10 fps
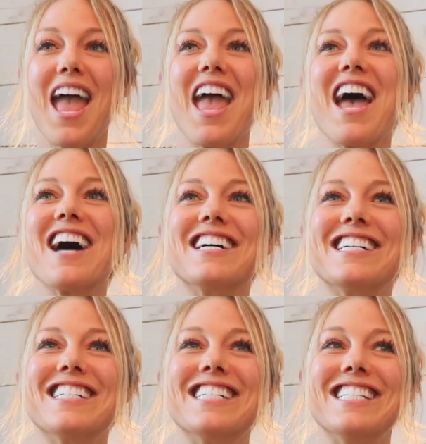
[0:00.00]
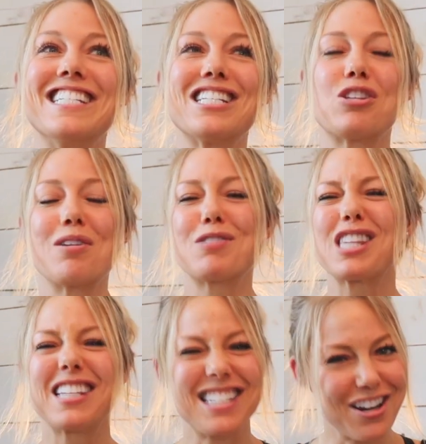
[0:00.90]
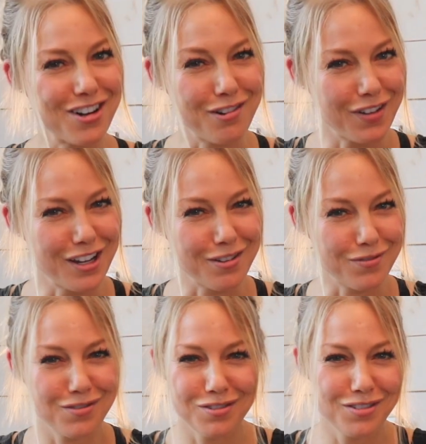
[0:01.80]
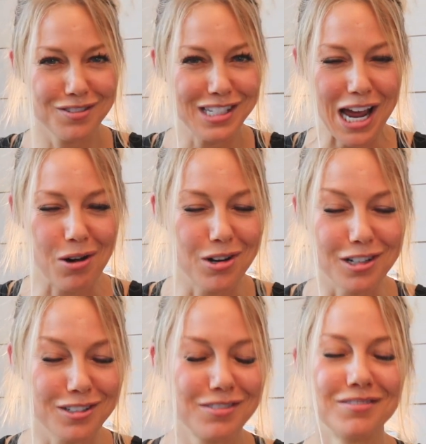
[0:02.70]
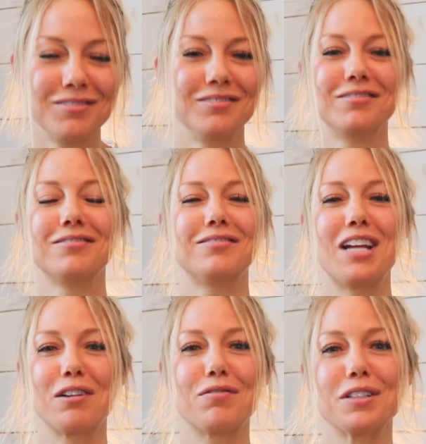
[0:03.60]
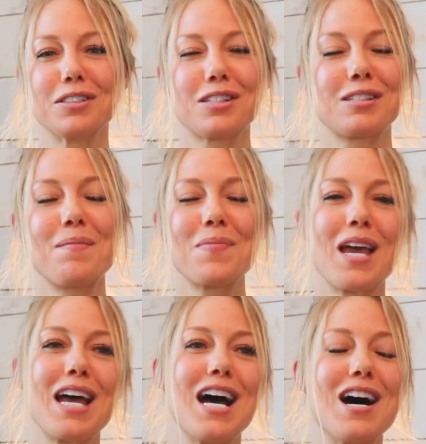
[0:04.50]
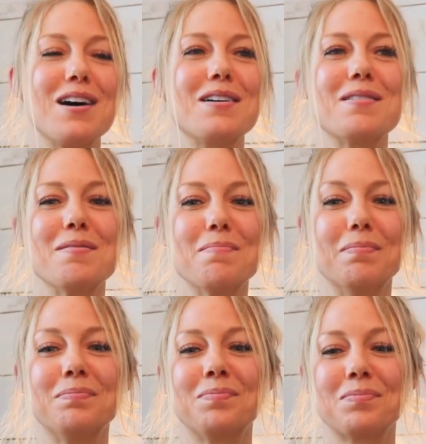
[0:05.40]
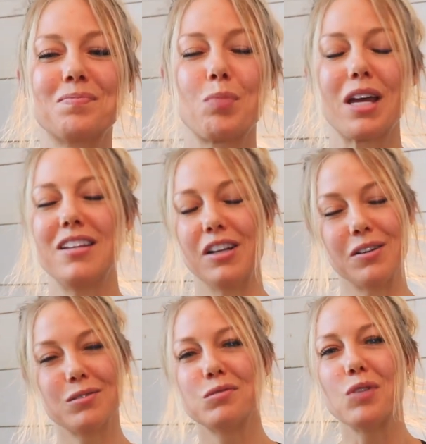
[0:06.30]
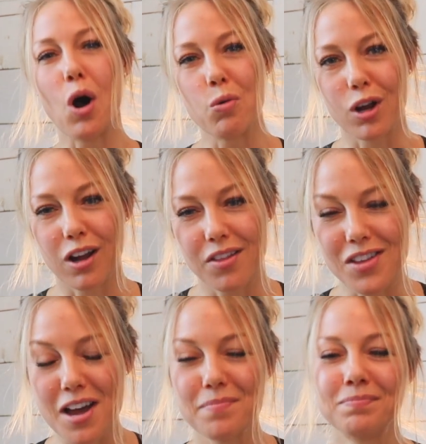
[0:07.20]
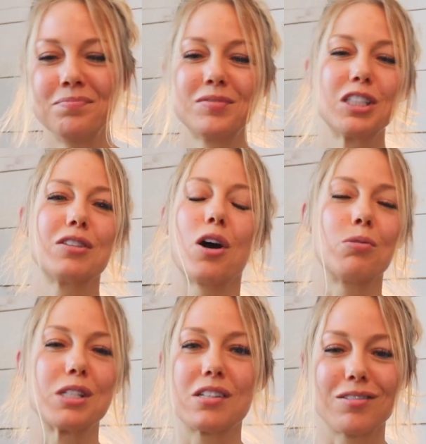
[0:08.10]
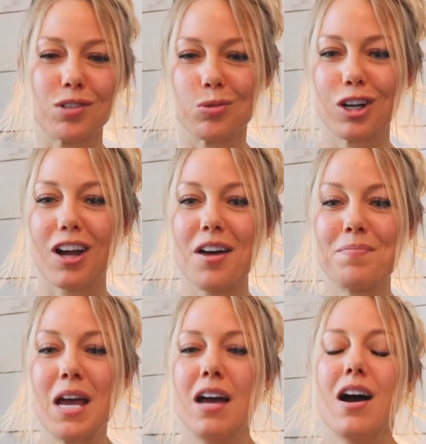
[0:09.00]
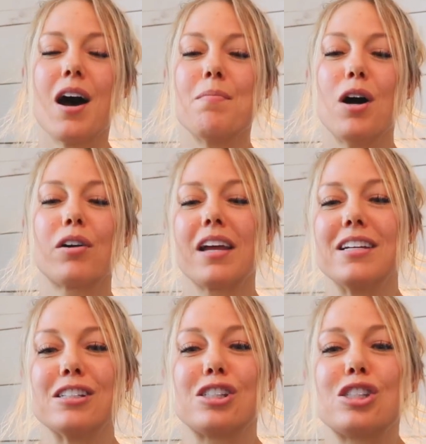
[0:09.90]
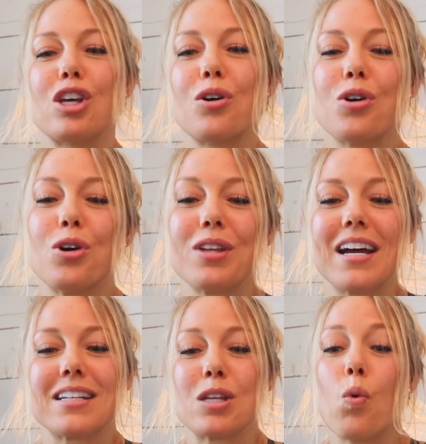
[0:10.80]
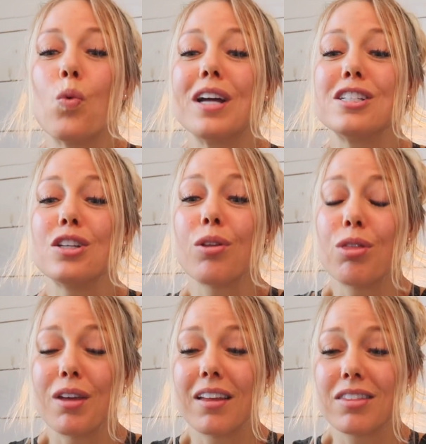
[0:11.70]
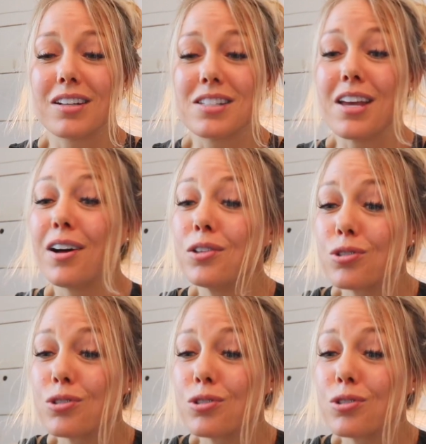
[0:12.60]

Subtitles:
and so I'm just like terrified of towered airfields. But you know, I'll work on that. Always stuff to work on. Okay, so they asked, what do you think that a tail